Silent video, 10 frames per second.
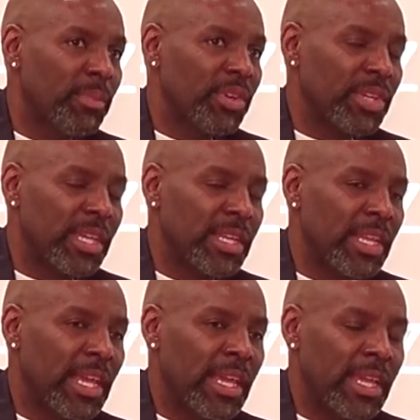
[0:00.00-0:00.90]

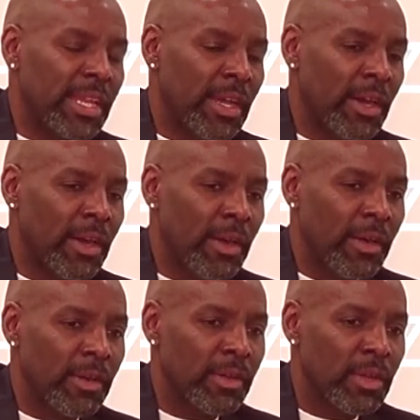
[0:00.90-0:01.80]
million in
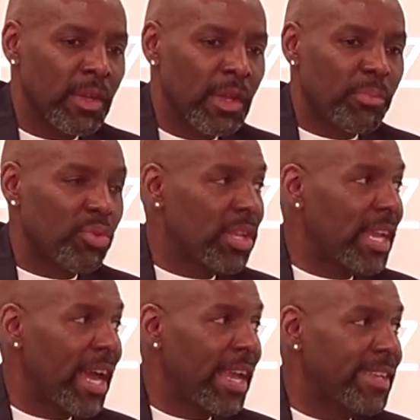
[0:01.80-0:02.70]

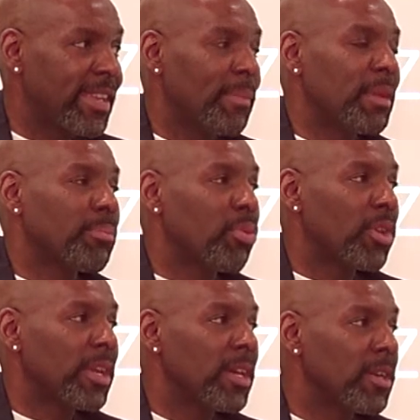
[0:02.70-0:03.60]
Brooklyn Heights, that means
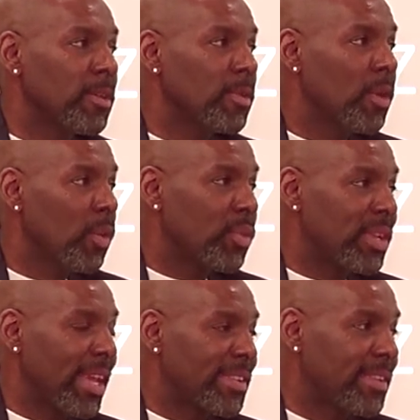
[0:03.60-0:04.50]
Boerum Hill
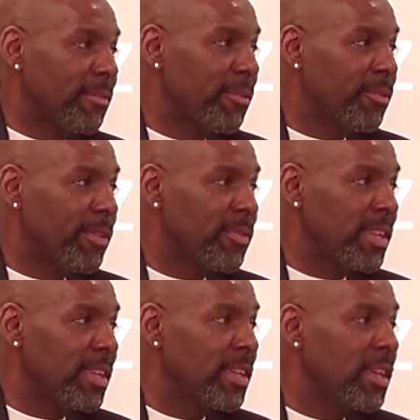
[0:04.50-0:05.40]
was like
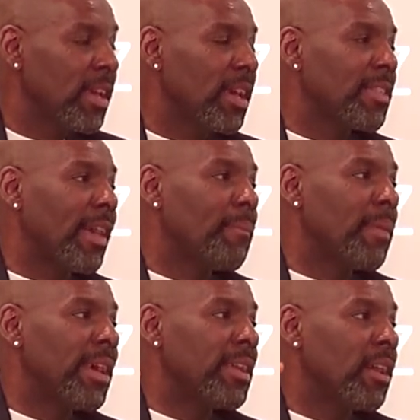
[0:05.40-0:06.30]
$750. That
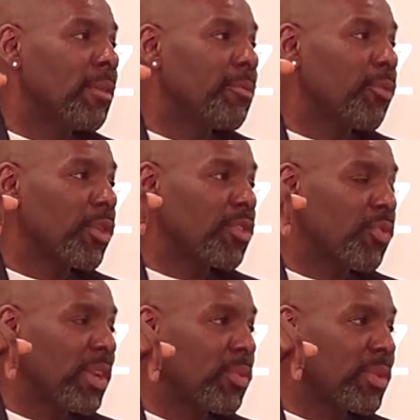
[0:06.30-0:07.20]
meant Fort
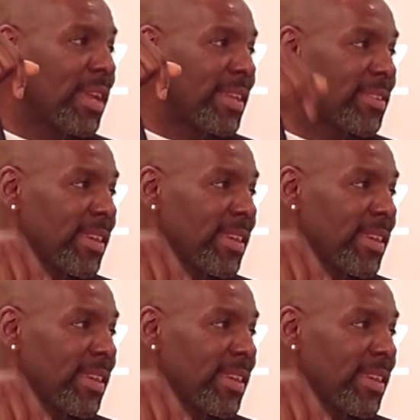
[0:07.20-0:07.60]
Greene was like